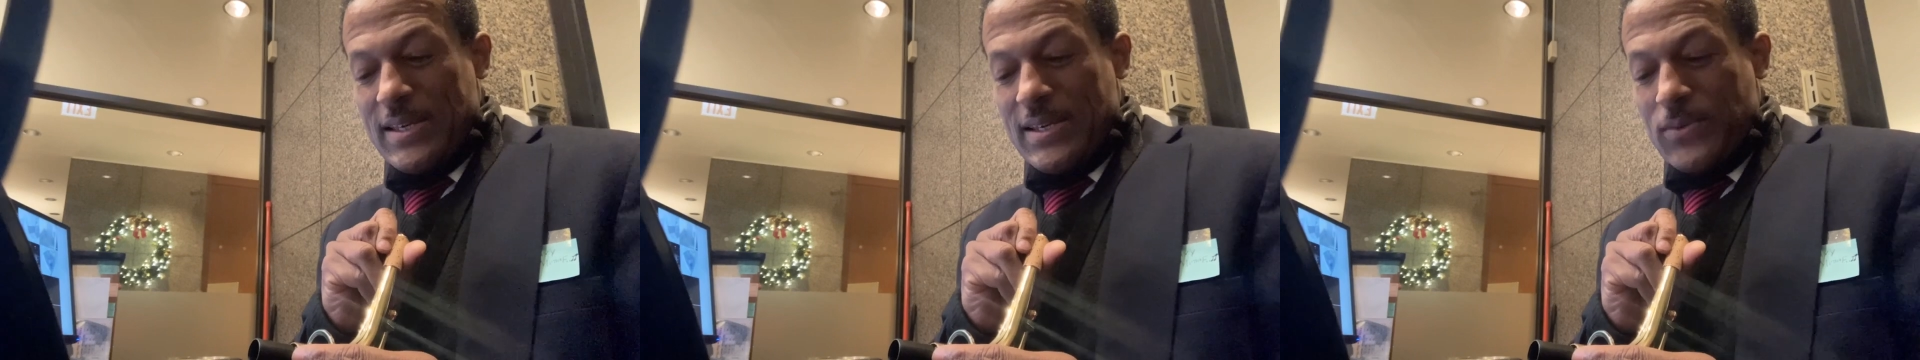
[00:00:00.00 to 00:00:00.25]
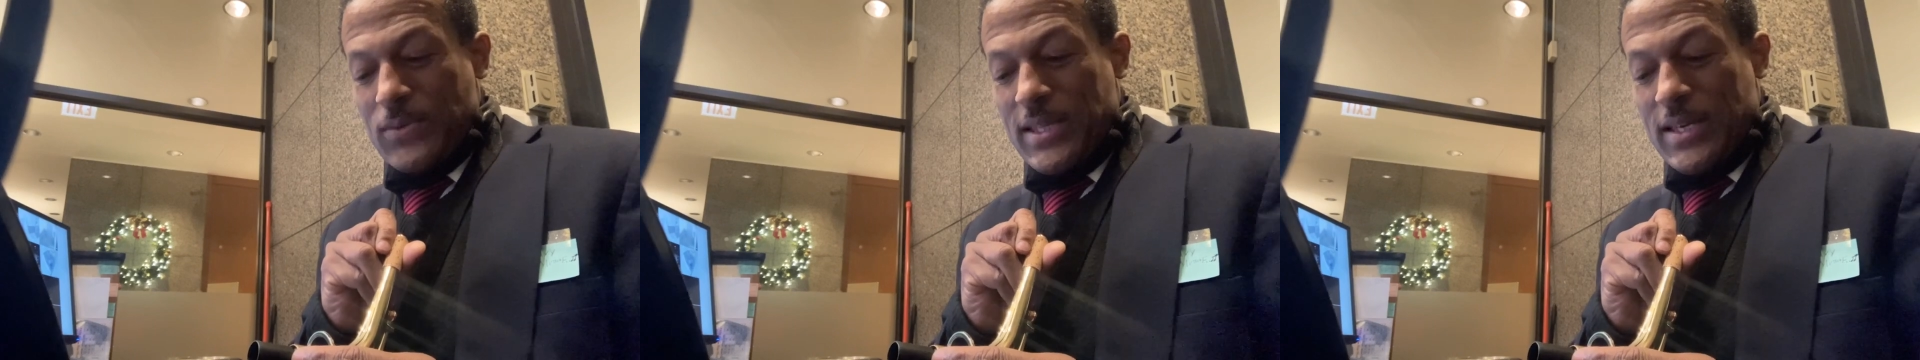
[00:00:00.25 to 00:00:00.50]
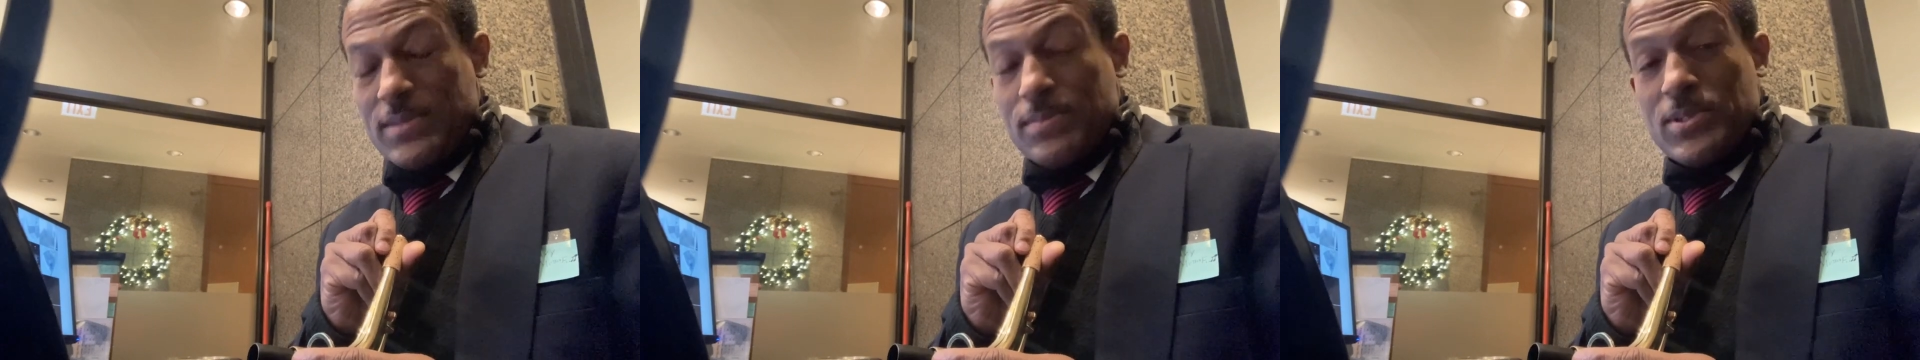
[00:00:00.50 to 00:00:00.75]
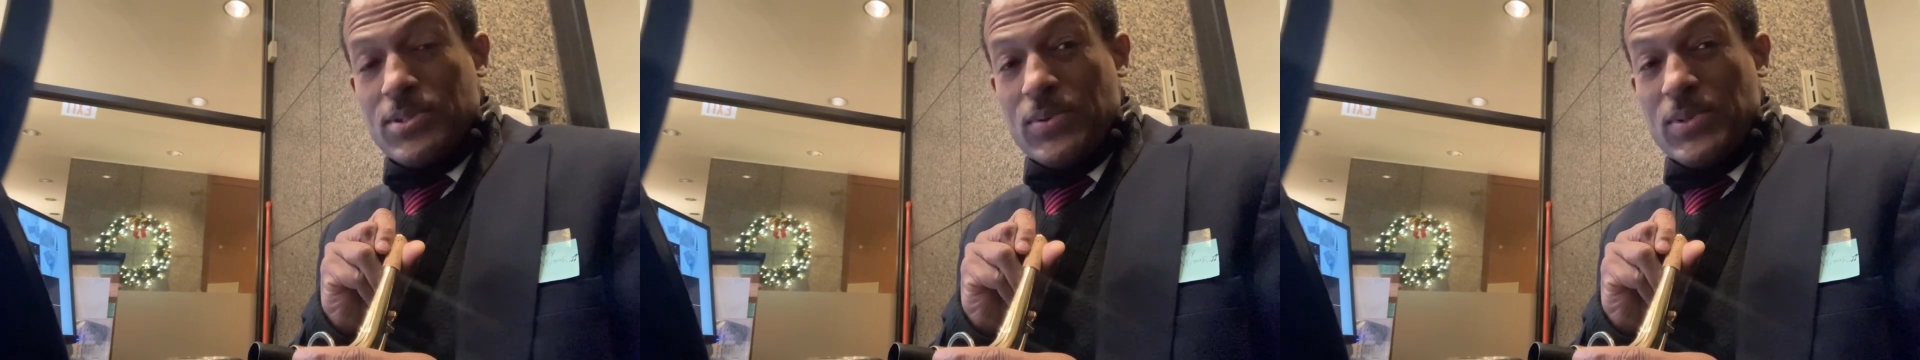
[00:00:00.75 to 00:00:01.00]
without some
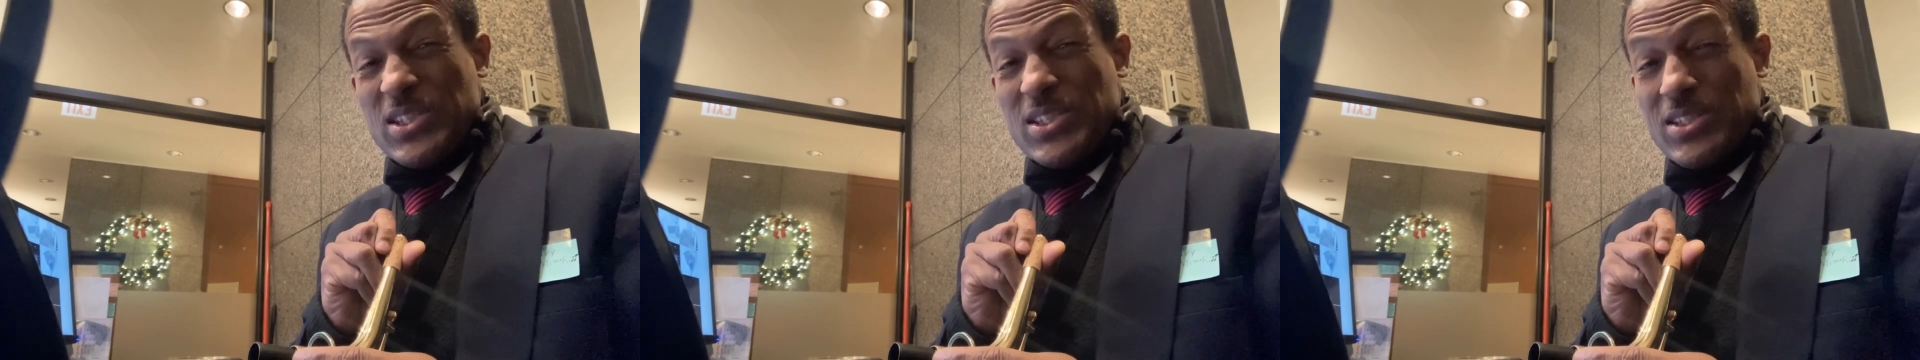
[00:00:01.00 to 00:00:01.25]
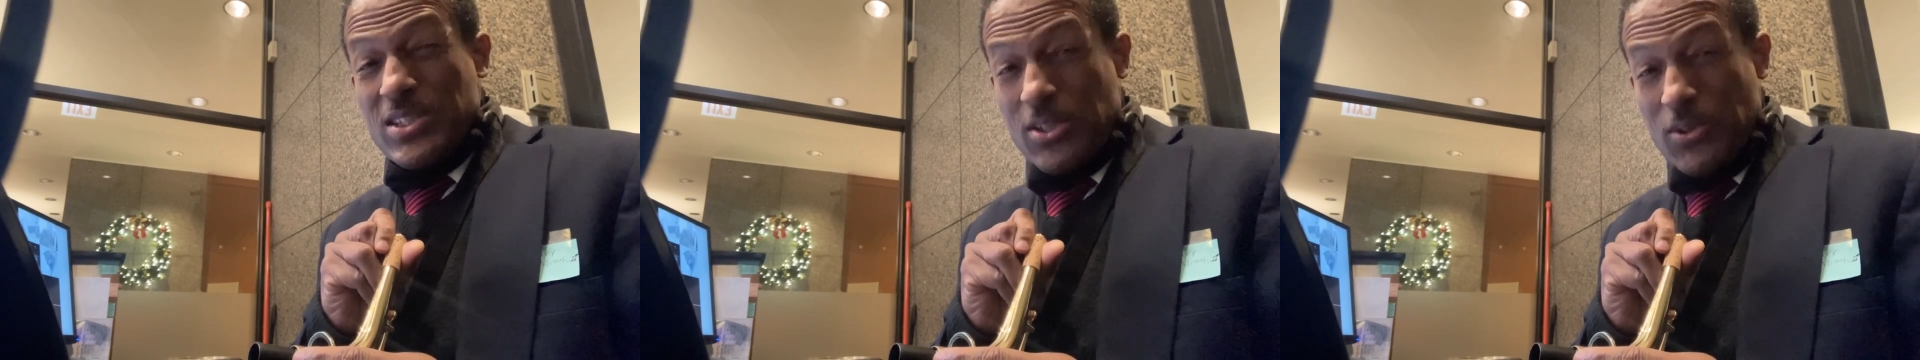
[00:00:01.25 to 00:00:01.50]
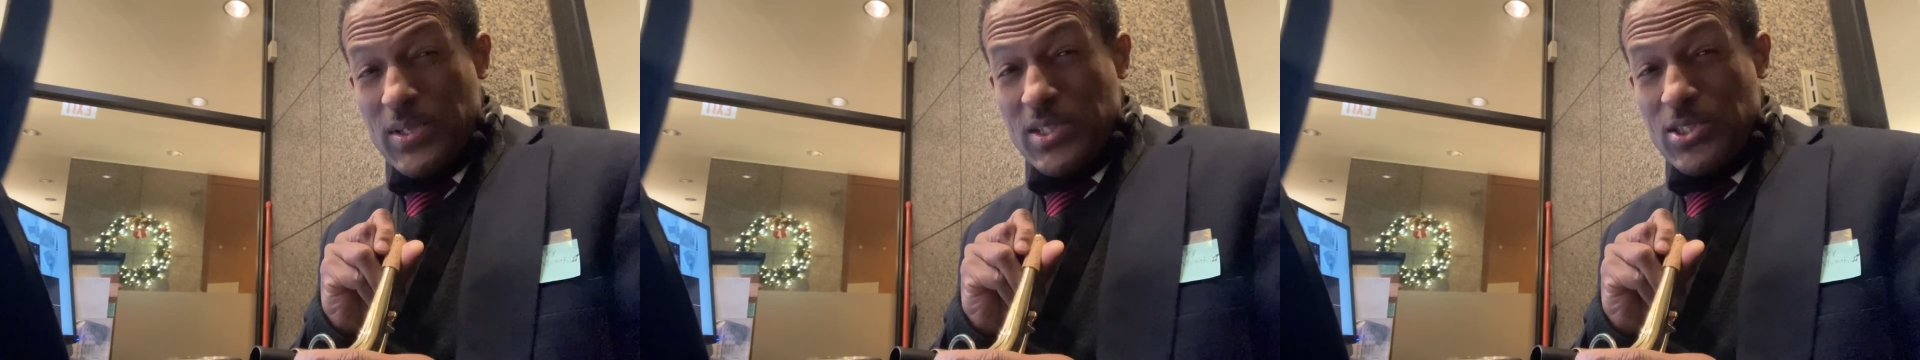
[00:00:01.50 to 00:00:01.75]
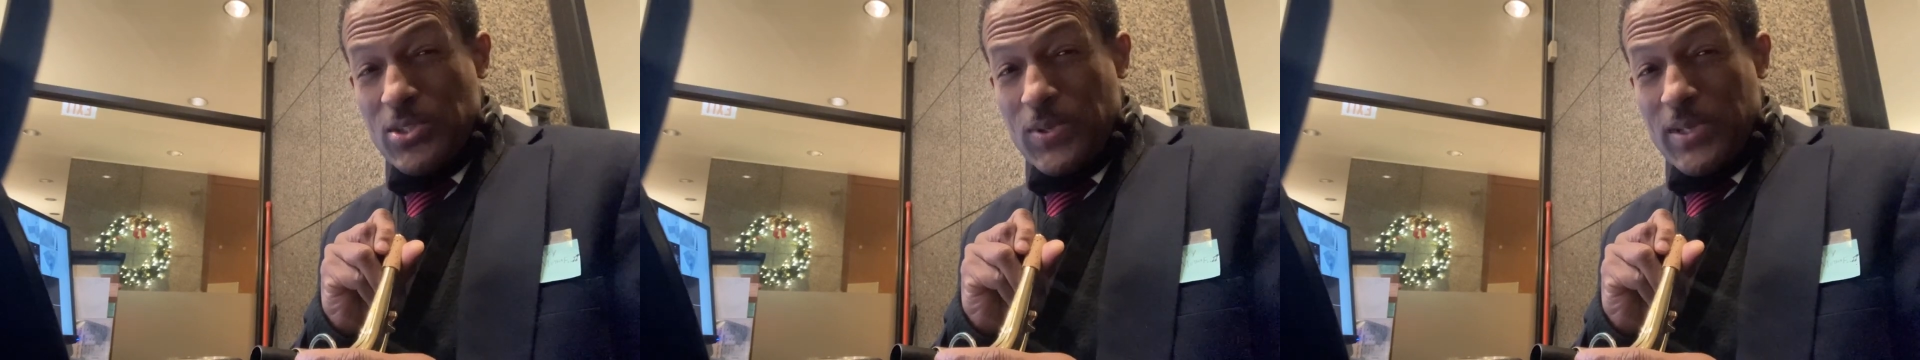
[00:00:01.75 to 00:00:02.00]

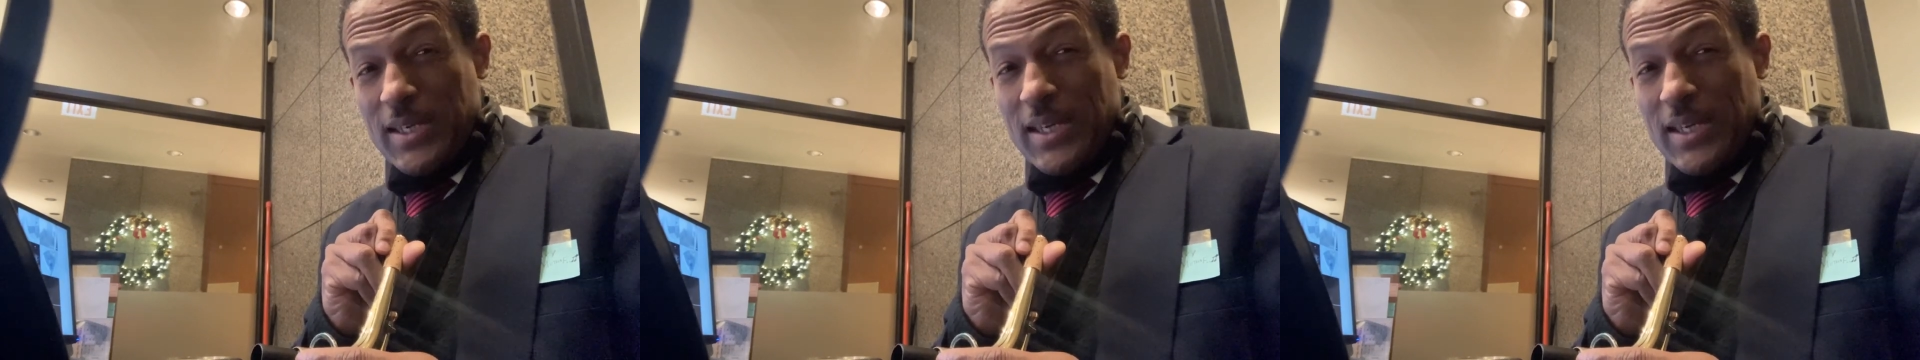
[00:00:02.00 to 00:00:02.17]
serious doing.